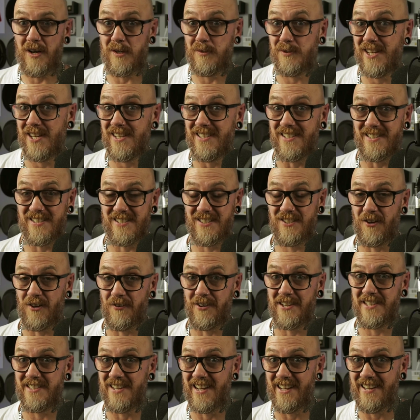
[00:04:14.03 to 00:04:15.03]
Wowzers,
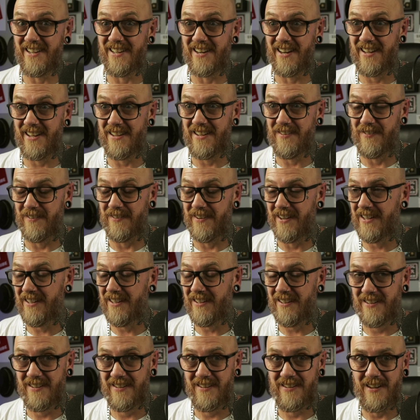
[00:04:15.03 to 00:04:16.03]
your entire life, eh?
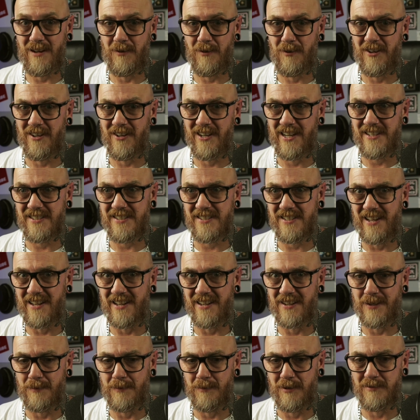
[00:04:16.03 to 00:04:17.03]
How long is
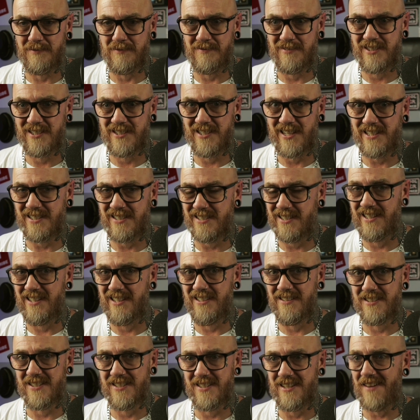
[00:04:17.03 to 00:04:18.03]
that? About
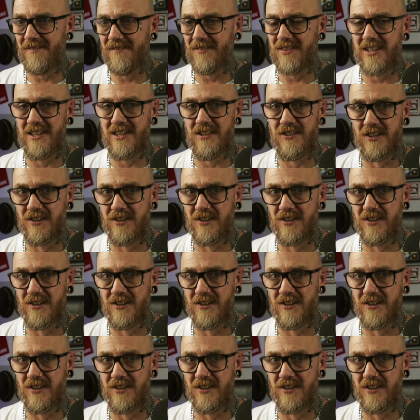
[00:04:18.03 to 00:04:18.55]
16, 17